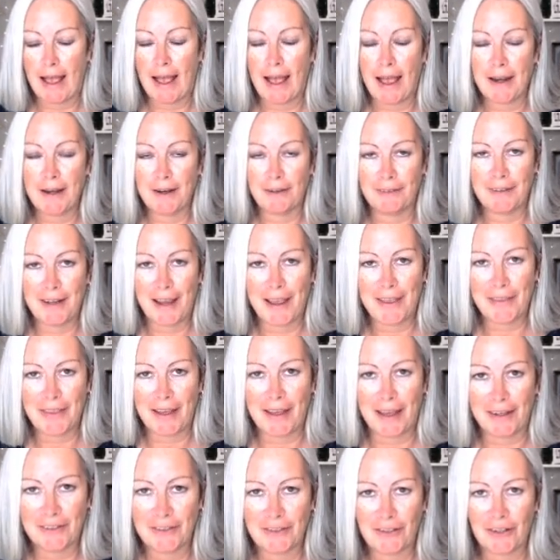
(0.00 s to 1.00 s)
and I'll let
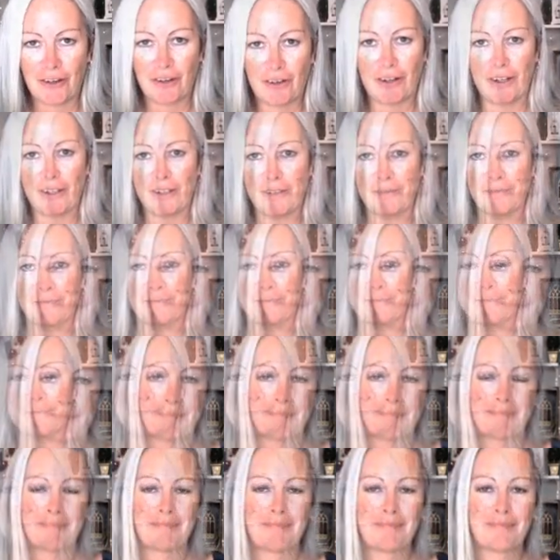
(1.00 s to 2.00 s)
that dry.
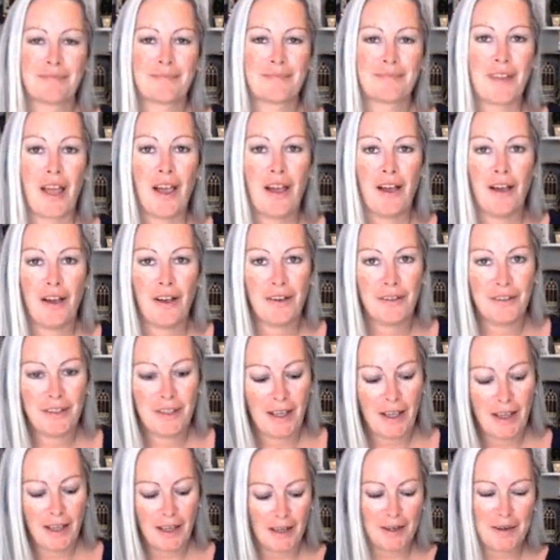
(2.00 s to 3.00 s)

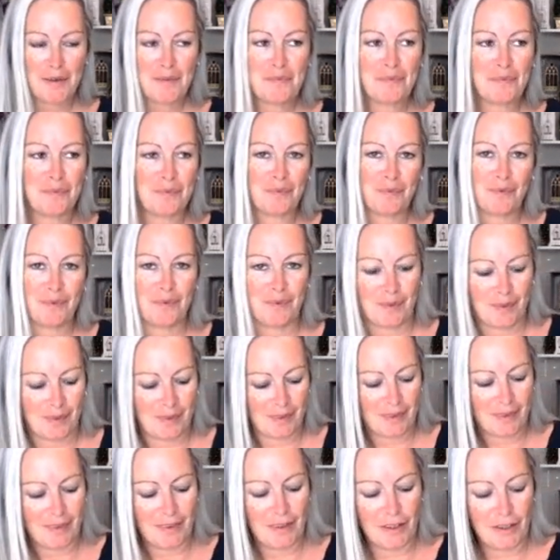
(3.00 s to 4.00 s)
Okay,
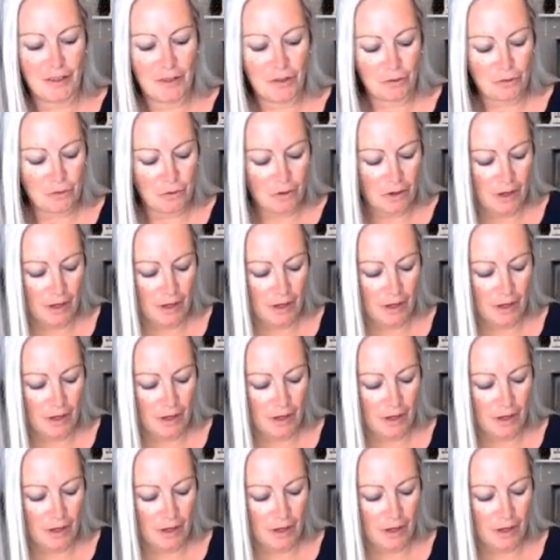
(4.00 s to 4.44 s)
the door